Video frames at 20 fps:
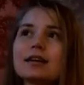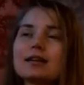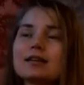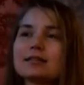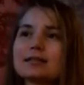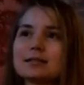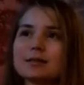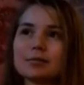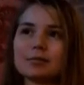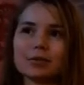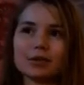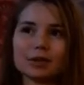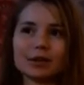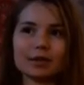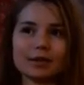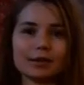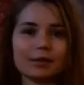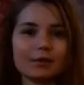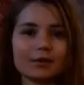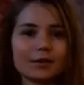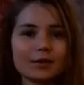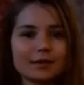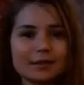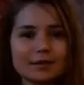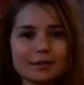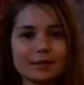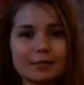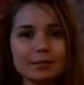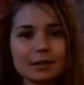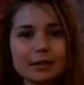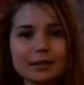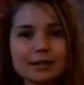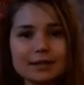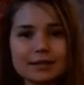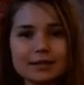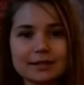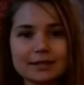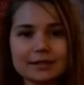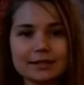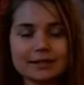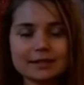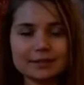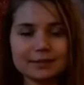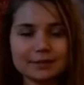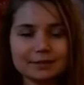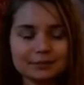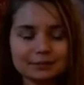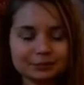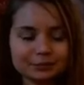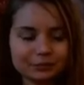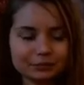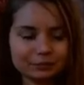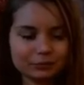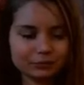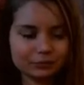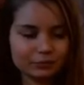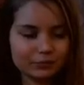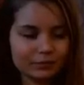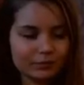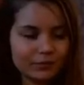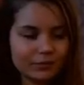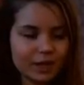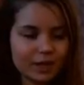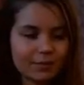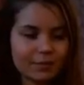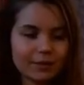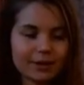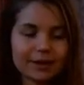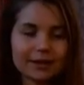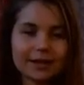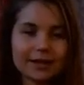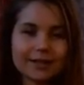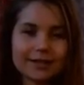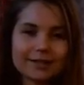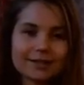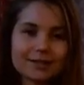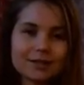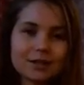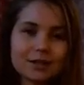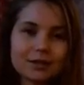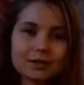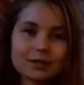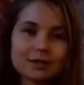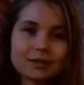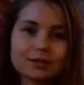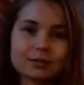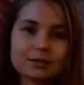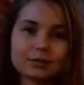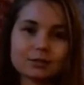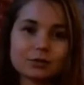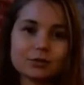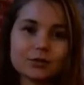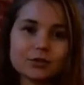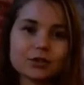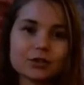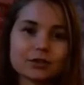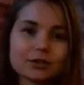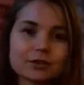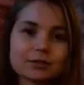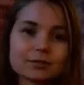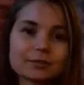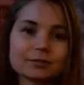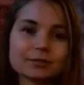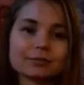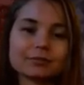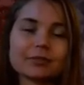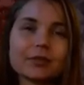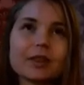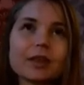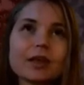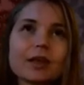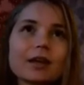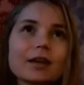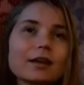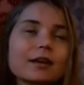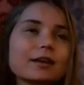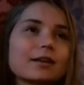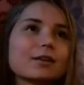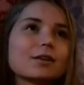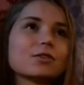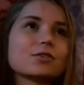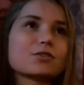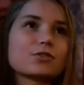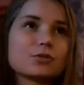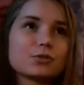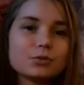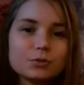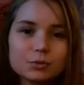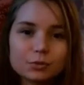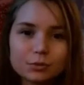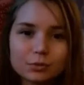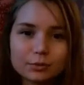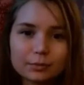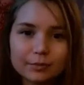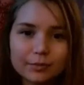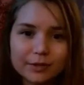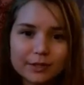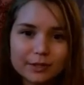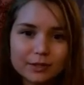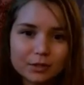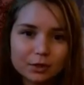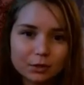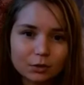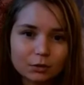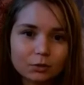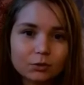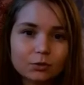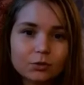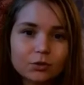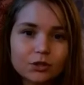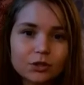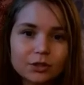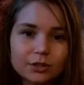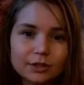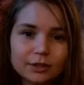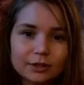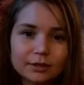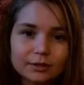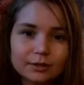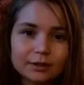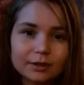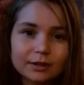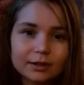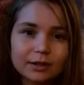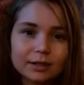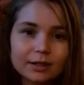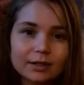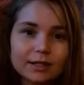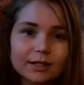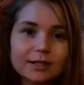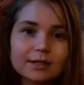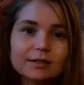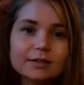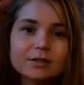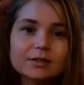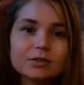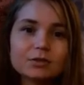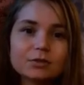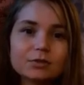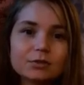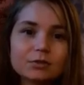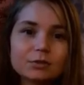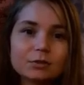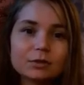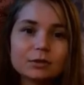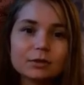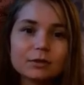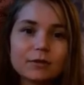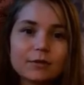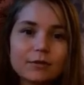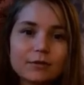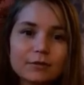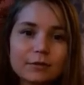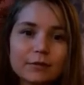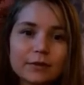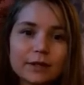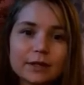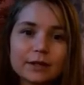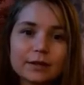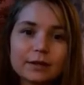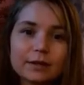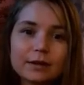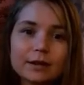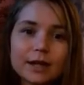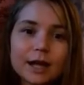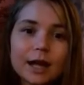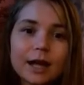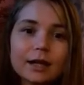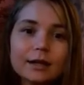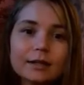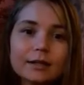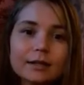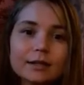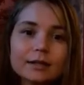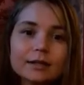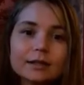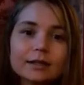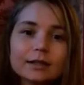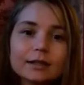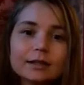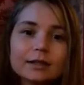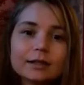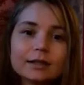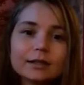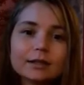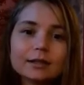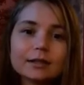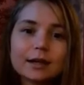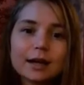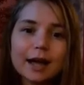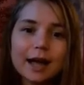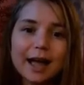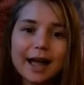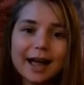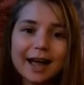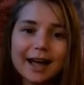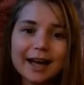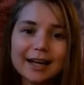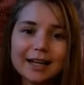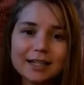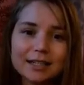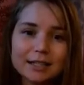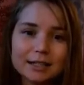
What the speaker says: something that feels unpleasant. But that's not the solution. The true solution is to feel that and